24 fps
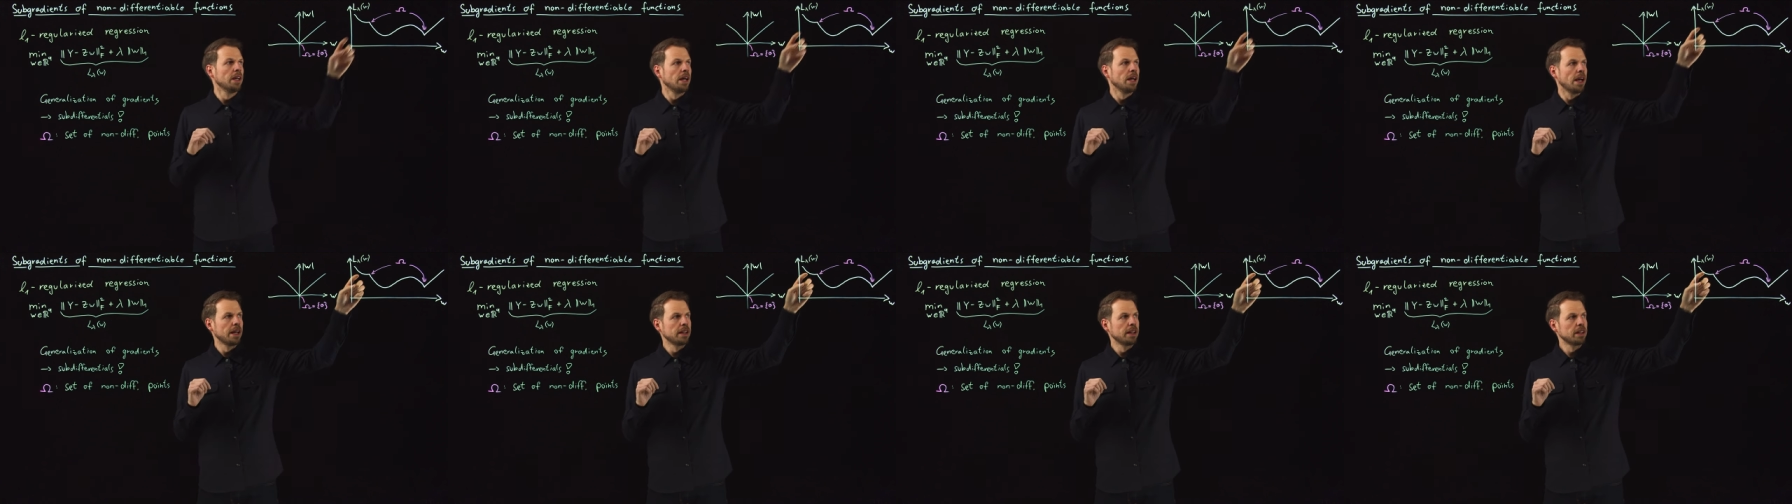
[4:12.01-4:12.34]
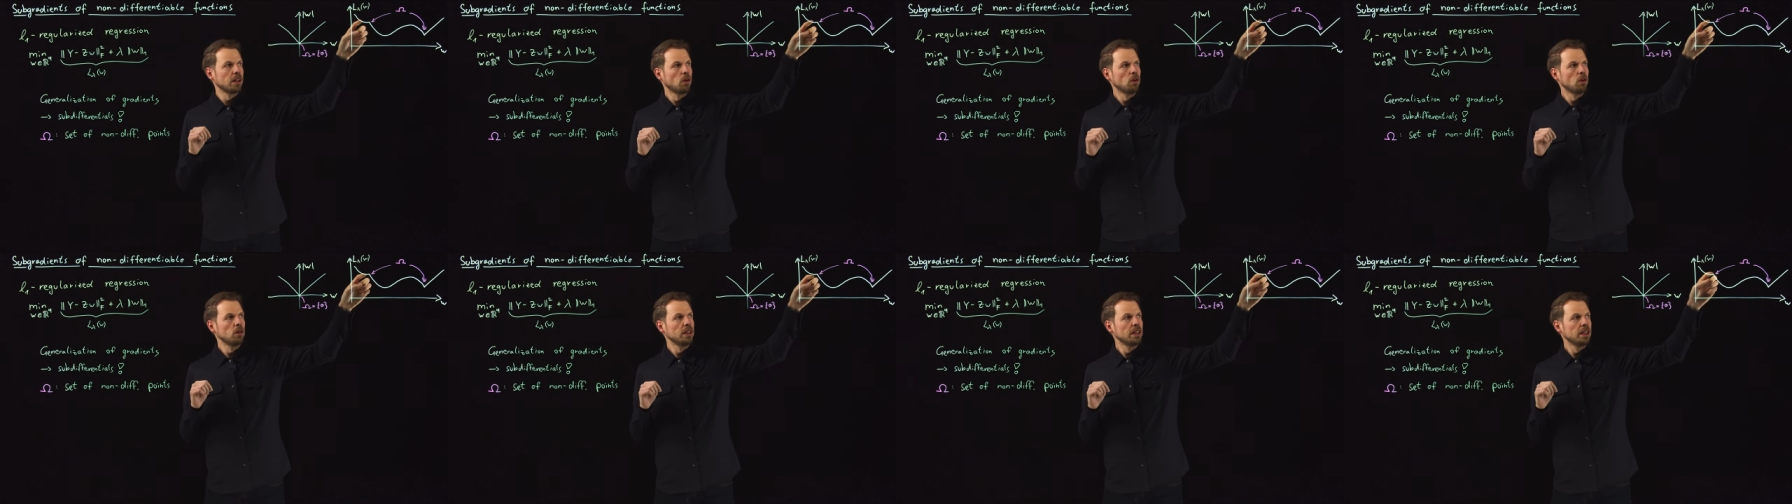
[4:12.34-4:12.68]
And
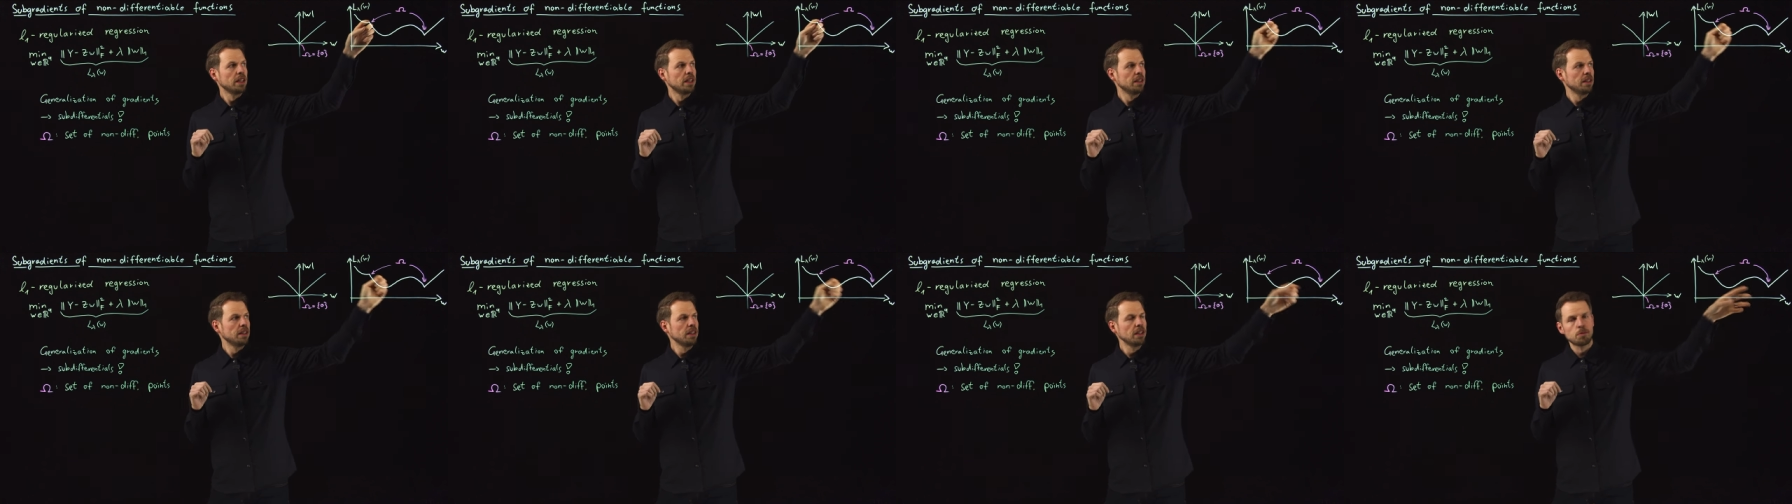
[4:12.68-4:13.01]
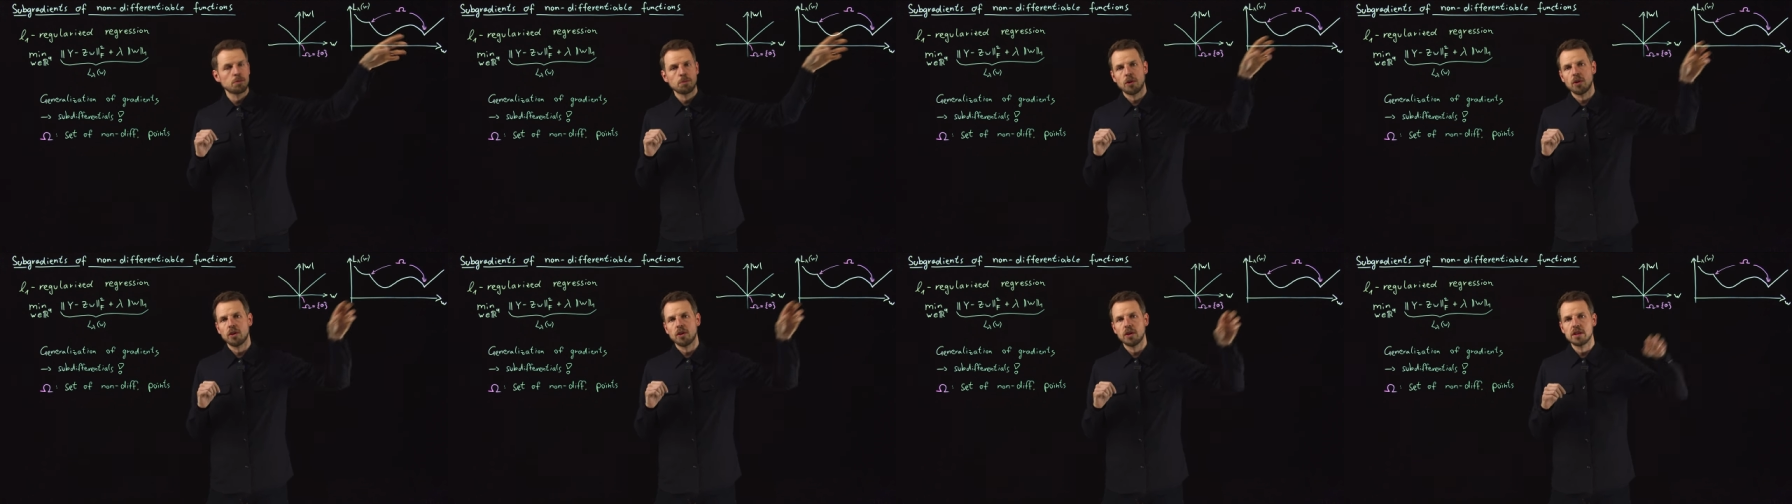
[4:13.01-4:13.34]
only in these
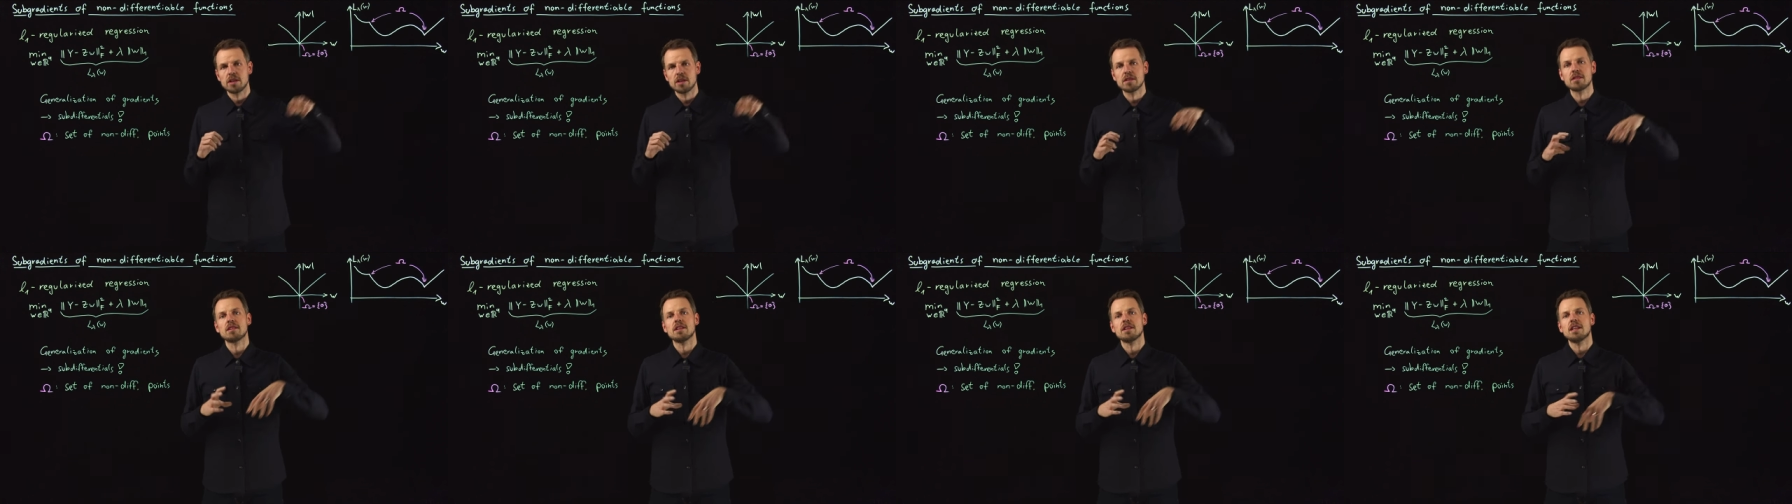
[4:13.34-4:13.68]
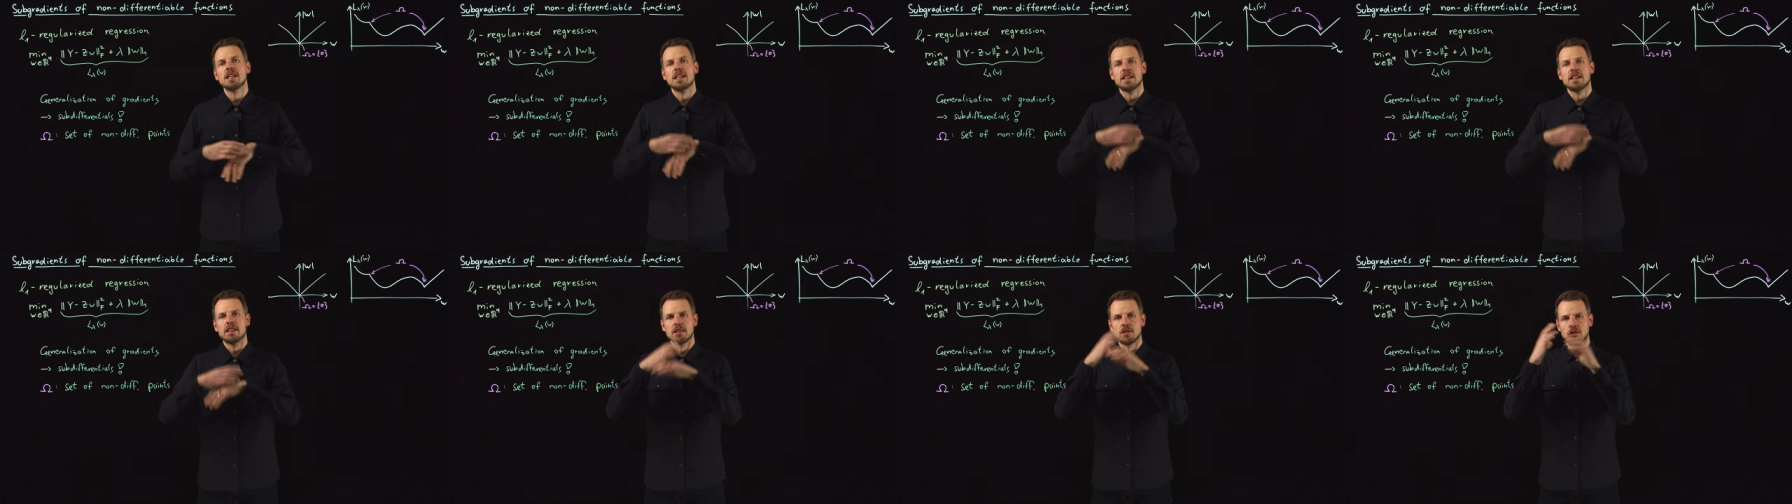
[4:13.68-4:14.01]
points,
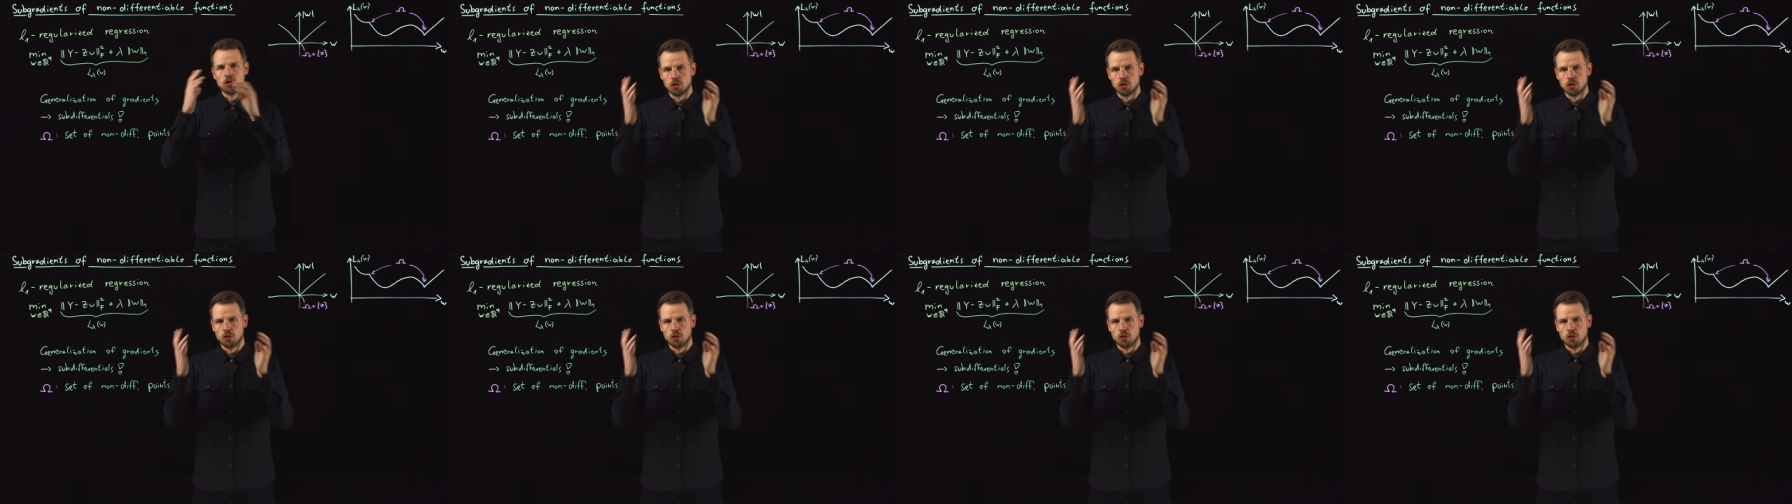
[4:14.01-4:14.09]
it is